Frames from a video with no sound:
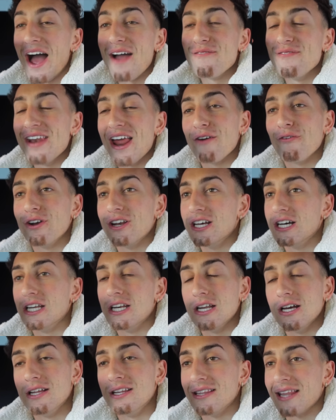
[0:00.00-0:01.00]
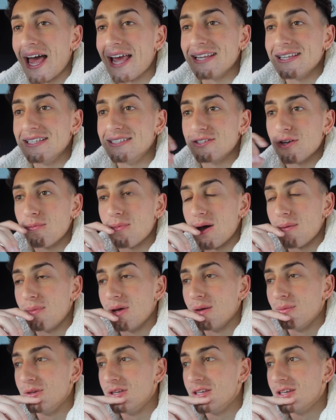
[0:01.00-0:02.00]
I've never done nothing like this on my
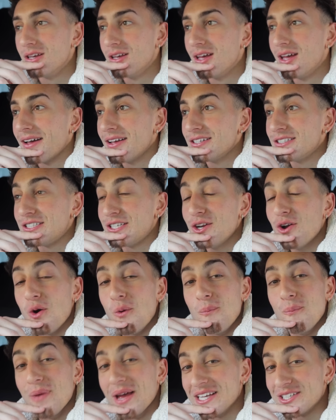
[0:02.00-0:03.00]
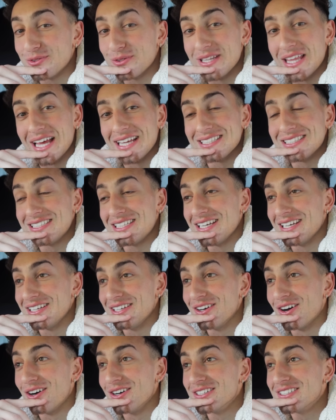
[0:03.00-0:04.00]
baby. She don't mess with that shit,
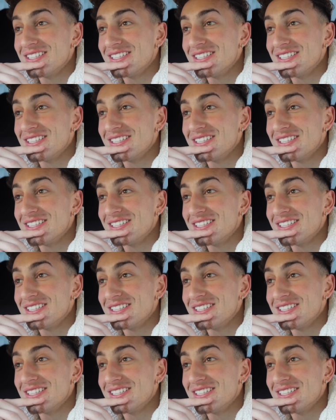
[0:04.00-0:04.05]
y'all.